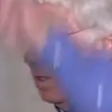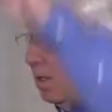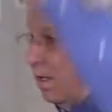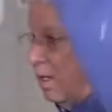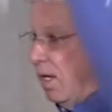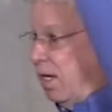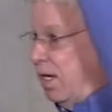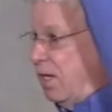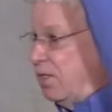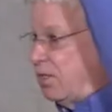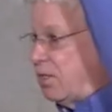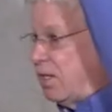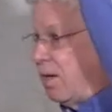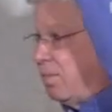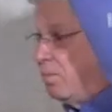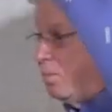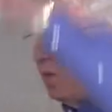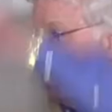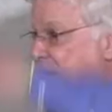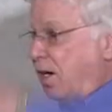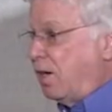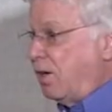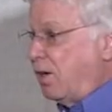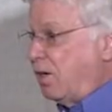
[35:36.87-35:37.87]
he's up
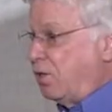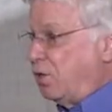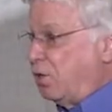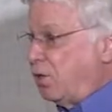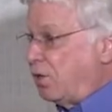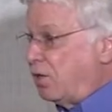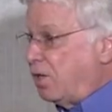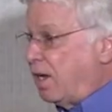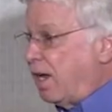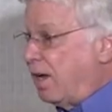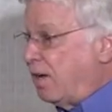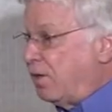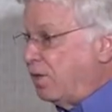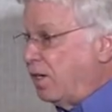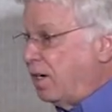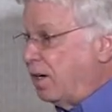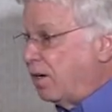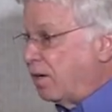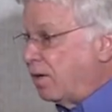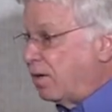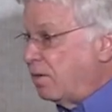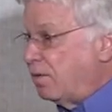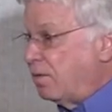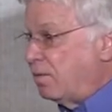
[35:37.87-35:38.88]
there and you're down
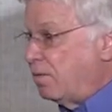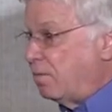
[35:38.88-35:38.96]
here.